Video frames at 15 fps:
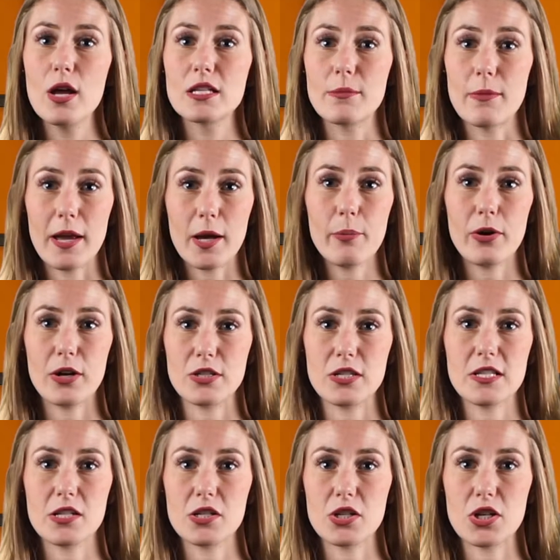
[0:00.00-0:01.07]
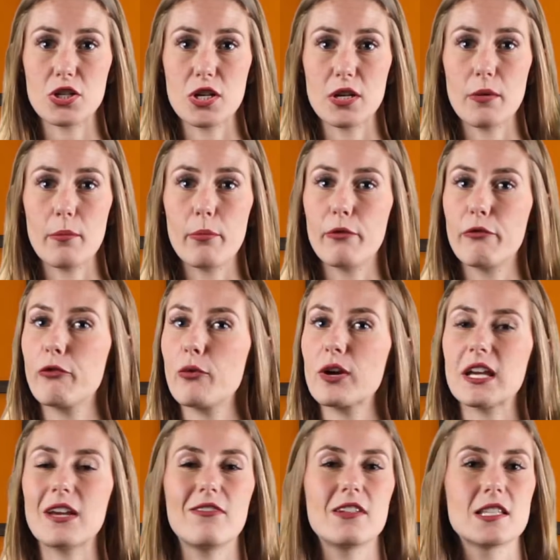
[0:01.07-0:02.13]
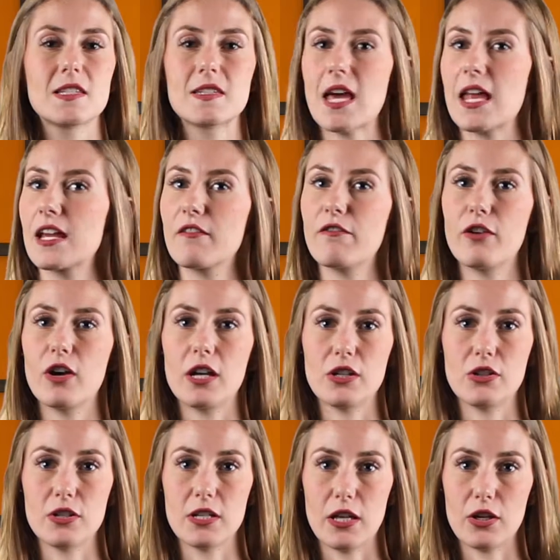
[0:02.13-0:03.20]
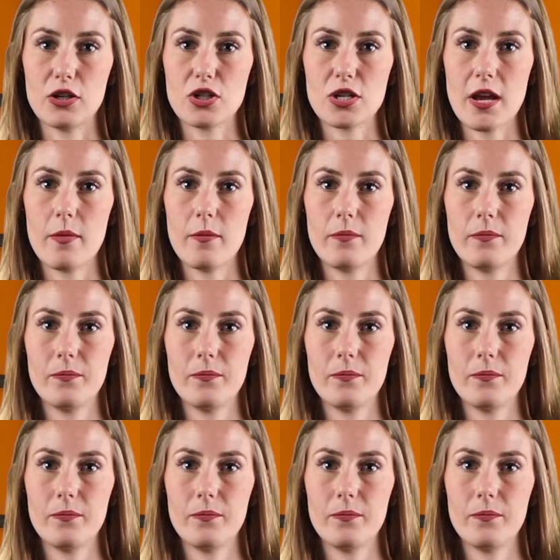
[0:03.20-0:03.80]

to make a purchase decision before even setting foot in your dealership